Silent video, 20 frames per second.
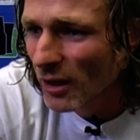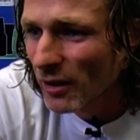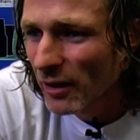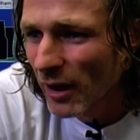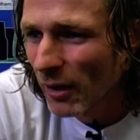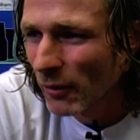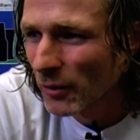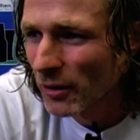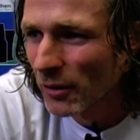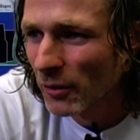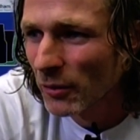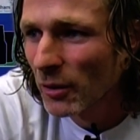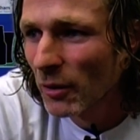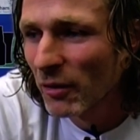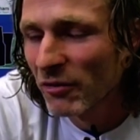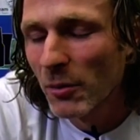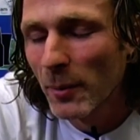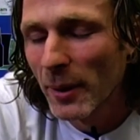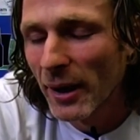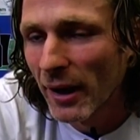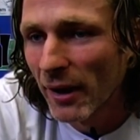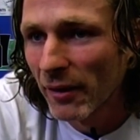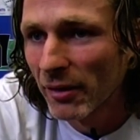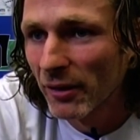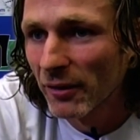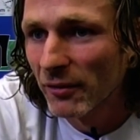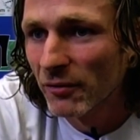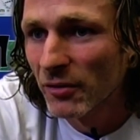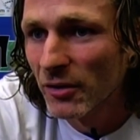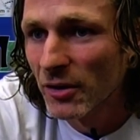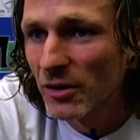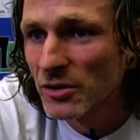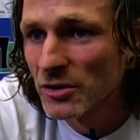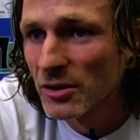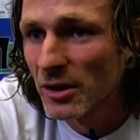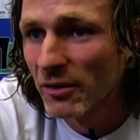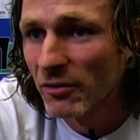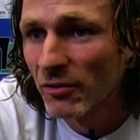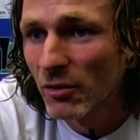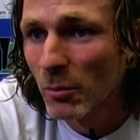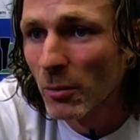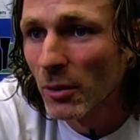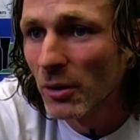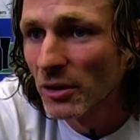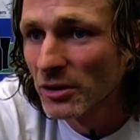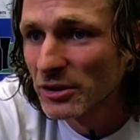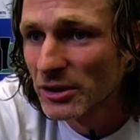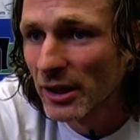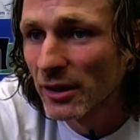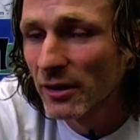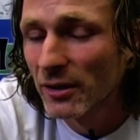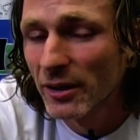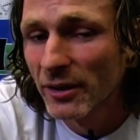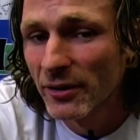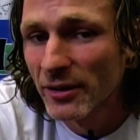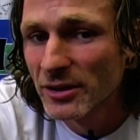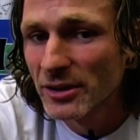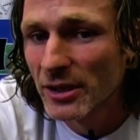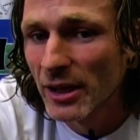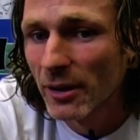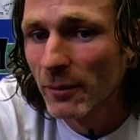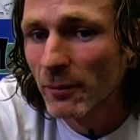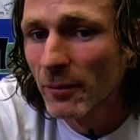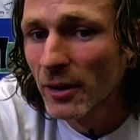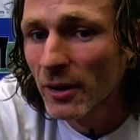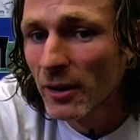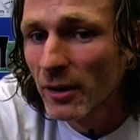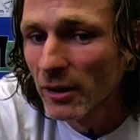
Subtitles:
now, you know, you have to be an athlete first and a footballer second in this game.